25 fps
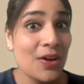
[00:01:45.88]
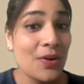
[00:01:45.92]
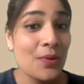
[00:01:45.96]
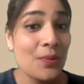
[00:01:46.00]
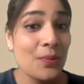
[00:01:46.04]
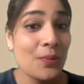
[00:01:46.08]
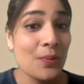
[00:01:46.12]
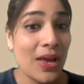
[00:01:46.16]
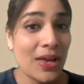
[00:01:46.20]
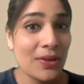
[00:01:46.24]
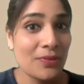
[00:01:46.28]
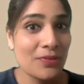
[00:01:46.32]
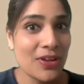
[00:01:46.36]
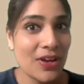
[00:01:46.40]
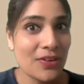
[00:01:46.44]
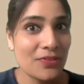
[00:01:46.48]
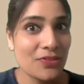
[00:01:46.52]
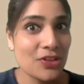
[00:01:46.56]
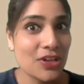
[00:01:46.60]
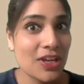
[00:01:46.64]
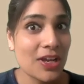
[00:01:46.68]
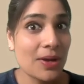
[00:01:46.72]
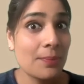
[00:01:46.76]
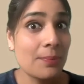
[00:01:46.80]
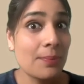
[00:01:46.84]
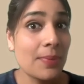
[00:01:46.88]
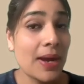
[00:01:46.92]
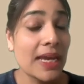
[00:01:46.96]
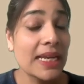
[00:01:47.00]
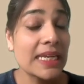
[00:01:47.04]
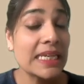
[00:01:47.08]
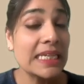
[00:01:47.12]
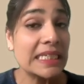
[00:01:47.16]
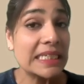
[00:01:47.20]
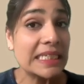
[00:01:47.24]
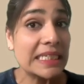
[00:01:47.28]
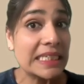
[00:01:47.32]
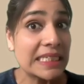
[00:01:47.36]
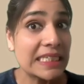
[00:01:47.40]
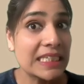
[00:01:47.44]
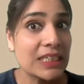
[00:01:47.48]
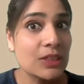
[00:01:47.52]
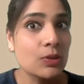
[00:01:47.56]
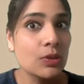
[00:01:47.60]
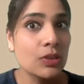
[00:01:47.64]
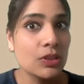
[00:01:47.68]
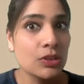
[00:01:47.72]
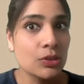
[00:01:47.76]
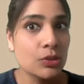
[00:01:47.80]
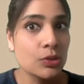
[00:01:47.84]
When we have to combine
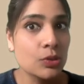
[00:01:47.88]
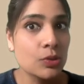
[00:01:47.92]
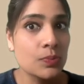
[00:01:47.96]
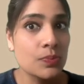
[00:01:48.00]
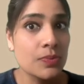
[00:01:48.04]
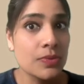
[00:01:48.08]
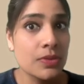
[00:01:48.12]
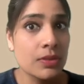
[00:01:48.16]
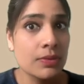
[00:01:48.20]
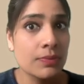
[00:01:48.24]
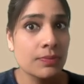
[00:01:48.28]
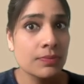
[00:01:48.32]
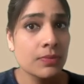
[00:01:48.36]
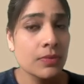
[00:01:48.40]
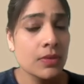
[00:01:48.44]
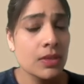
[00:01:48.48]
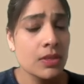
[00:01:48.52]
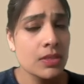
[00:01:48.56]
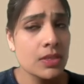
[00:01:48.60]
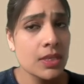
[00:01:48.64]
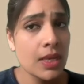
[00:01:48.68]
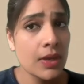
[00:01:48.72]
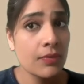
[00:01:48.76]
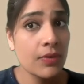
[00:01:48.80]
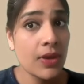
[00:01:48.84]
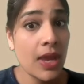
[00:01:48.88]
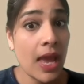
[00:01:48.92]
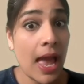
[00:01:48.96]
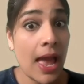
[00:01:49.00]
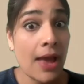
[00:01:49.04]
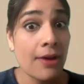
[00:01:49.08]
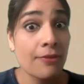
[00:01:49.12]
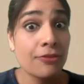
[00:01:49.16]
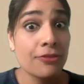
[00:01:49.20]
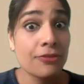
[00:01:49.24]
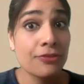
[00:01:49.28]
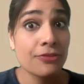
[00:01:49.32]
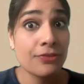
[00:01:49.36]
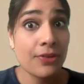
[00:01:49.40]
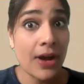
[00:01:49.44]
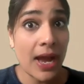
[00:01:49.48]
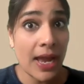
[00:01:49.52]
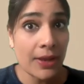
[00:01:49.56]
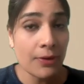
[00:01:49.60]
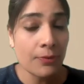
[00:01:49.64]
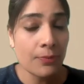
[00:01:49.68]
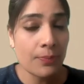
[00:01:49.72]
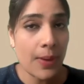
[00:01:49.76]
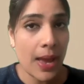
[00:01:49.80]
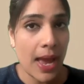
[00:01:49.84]
equal groups. Say we have
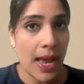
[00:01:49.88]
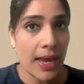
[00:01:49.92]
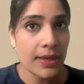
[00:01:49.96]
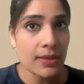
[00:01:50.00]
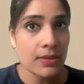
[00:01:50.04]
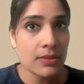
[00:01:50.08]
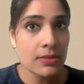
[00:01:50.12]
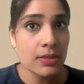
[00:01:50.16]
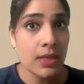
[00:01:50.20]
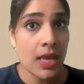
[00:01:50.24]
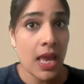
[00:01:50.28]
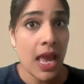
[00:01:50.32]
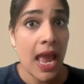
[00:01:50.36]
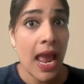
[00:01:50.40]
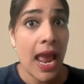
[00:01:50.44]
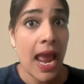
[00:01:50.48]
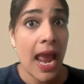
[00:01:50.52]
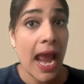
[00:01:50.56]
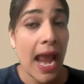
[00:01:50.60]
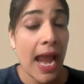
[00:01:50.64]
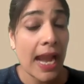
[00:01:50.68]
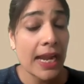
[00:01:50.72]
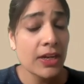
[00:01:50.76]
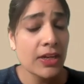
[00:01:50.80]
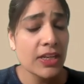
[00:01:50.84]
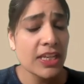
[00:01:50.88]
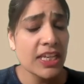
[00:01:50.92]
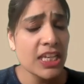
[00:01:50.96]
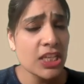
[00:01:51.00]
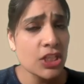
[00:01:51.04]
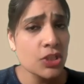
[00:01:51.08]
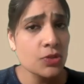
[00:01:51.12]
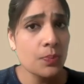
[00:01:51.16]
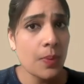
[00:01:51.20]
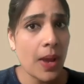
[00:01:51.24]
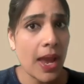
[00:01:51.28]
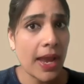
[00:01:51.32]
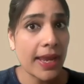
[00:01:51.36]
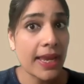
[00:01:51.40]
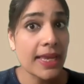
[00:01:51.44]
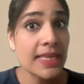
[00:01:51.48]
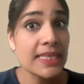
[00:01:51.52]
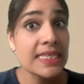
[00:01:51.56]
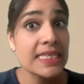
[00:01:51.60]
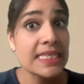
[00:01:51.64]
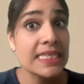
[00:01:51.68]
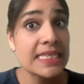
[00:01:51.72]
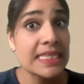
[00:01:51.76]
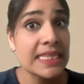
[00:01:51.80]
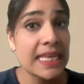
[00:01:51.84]
5 bags and each bag
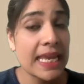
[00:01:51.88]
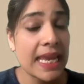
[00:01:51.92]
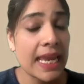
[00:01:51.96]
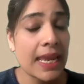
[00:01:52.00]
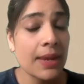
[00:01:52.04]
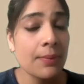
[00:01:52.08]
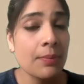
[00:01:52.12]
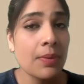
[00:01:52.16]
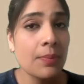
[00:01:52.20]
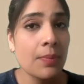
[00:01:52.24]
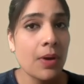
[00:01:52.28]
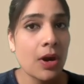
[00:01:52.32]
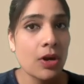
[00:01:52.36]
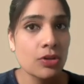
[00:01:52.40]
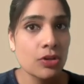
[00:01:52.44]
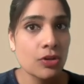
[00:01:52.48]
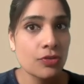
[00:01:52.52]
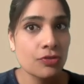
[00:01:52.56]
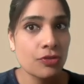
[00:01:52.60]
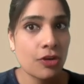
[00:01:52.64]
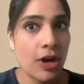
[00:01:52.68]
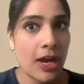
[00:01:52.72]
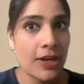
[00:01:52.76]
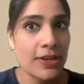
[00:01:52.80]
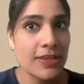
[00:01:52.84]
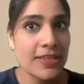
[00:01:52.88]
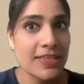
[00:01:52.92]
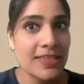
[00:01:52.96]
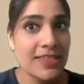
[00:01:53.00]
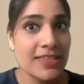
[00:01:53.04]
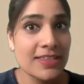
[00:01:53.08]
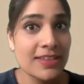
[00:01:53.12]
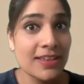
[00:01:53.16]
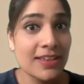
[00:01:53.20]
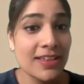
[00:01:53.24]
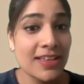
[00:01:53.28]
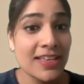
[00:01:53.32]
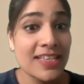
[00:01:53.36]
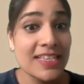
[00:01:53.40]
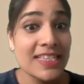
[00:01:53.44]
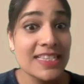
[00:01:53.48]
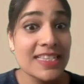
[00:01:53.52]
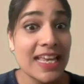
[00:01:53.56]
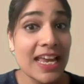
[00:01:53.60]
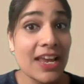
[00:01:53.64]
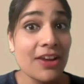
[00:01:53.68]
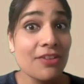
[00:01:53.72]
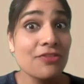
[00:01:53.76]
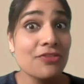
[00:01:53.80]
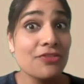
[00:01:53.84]
has same amount of coins.
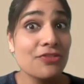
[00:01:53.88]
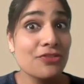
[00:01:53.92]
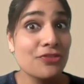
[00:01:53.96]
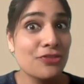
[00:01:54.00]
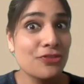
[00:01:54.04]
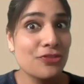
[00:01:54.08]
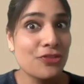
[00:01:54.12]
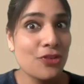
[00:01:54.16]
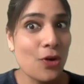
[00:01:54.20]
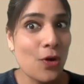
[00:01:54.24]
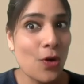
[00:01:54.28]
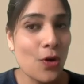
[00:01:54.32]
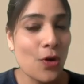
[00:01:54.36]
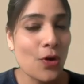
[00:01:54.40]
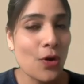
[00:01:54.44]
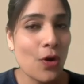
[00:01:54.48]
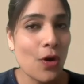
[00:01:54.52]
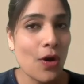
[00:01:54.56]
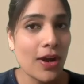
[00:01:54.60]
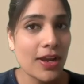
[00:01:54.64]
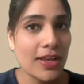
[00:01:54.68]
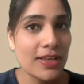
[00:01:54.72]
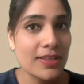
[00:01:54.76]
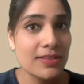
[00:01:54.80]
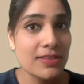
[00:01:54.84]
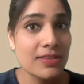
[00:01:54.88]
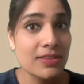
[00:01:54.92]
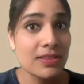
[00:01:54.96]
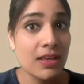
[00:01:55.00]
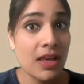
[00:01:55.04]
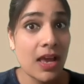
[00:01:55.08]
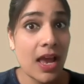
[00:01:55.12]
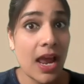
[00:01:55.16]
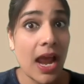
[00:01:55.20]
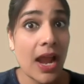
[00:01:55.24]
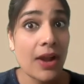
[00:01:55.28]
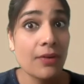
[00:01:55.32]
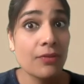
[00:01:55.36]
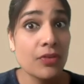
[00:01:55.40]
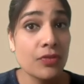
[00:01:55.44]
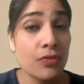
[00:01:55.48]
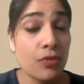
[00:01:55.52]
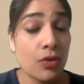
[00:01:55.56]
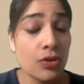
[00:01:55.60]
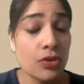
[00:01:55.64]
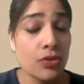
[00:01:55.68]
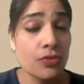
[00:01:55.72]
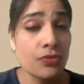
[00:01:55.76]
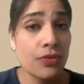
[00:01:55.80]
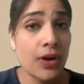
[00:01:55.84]
Say 4 coins, and we
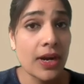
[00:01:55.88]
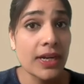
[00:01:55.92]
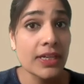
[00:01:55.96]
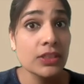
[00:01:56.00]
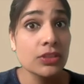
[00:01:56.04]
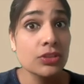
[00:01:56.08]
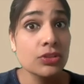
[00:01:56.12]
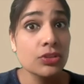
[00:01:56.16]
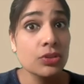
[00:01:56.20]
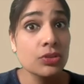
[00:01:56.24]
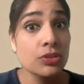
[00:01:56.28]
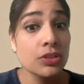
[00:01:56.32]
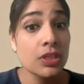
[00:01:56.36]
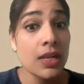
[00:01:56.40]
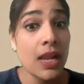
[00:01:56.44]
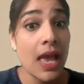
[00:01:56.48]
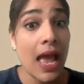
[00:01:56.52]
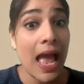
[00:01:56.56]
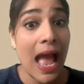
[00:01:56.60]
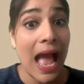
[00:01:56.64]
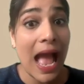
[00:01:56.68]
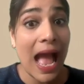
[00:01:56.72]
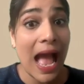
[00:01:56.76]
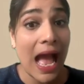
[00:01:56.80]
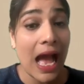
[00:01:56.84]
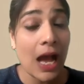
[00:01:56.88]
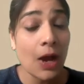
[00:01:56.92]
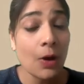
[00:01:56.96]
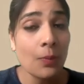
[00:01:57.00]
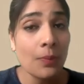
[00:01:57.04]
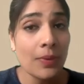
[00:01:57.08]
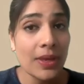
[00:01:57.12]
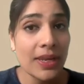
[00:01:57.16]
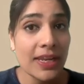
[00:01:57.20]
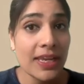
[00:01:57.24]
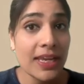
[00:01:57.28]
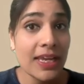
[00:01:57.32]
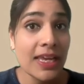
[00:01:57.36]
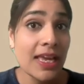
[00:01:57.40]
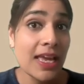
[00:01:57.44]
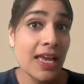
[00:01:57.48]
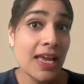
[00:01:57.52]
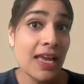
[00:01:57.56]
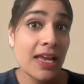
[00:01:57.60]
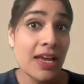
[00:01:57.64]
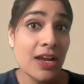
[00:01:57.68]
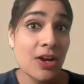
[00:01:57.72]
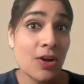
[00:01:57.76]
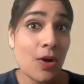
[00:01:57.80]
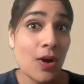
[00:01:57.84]
want to find total how many
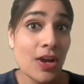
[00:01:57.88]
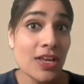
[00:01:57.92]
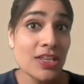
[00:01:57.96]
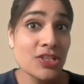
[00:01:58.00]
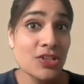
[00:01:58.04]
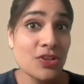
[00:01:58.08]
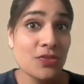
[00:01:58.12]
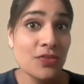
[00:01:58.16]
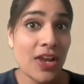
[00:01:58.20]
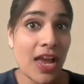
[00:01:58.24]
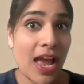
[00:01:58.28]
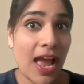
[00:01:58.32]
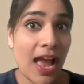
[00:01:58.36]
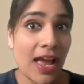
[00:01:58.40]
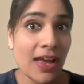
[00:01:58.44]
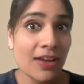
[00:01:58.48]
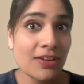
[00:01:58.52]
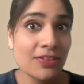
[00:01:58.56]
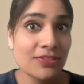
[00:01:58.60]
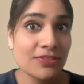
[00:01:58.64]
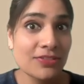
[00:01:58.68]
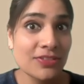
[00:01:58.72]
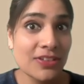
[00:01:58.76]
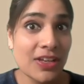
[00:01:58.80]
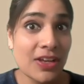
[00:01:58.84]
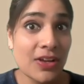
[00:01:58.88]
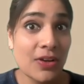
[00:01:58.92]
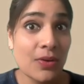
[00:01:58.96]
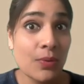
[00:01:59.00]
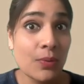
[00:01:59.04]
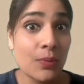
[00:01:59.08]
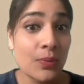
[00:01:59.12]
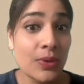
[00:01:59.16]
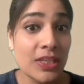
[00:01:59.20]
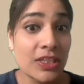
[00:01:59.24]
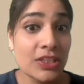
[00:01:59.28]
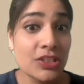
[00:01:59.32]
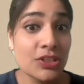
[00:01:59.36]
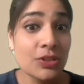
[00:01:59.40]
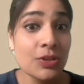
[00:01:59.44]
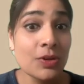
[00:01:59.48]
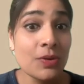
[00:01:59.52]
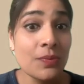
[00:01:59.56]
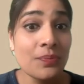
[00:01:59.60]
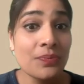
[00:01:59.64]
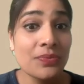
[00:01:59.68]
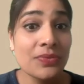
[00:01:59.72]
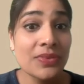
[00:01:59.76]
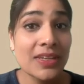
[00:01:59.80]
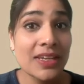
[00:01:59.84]
coins do we have. We'll
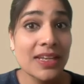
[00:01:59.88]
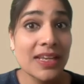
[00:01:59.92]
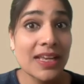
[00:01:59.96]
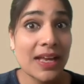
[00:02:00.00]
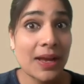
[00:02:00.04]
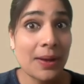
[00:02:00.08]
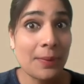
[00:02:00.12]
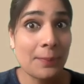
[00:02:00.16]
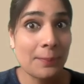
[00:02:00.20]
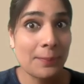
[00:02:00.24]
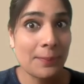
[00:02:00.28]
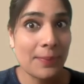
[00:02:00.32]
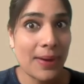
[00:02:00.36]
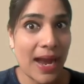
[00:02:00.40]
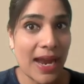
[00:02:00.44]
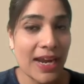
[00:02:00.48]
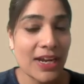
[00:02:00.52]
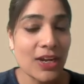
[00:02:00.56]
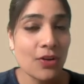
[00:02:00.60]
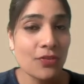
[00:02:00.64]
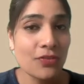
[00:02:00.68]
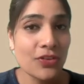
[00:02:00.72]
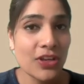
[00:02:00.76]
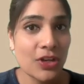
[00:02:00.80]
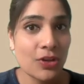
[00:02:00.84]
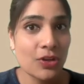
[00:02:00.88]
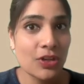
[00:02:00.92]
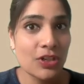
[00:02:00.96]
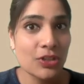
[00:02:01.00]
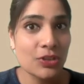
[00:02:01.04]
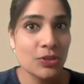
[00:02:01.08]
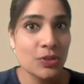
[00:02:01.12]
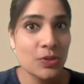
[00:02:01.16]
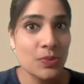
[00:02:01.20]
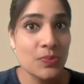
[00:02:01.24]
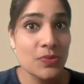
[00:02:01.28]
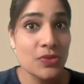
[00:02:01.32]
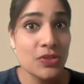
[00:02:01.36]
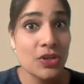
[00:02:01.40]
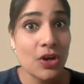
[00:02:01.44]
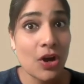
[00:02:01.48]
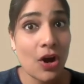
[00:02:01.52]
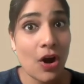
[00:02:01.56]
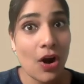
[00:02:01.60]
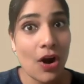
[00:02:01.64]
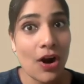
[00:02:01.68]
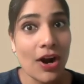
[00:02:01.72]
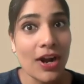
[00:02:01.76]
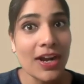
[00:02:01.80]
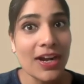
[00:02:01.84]
do combine of equal groups
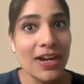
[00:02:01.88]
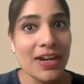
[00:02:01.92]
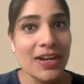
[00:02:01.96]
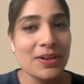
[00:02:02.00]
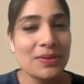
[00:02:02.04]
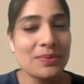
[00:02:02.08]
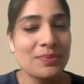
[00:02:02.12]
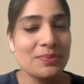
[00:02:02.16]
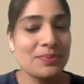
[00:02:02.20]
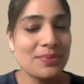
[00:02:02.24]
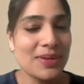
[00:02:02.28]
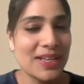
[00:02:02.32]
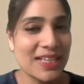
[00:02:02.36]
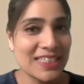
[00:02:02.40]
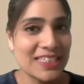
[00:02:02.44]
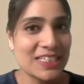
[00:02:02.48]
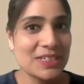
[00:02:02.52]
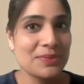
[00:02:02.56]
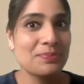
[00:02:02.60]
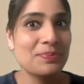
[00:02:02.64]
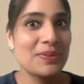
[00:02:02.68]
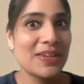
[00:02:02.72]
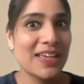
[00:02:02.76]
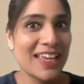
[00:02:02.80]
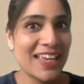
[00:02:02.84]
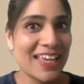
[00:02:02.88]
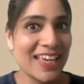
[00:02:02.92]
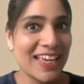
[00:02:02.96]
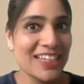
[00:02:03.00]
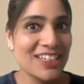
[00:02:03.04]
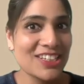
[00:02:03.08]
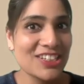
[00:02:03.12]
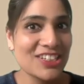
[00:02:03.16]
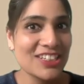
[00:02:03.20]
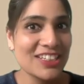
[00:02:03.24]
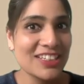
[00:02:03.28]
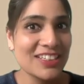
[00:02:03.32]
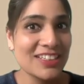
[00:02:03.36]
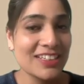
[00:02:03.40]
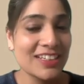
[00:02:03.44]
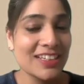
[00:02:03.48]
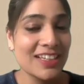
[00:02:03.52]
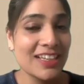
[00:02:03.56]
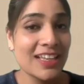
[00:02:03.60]
or multiplication.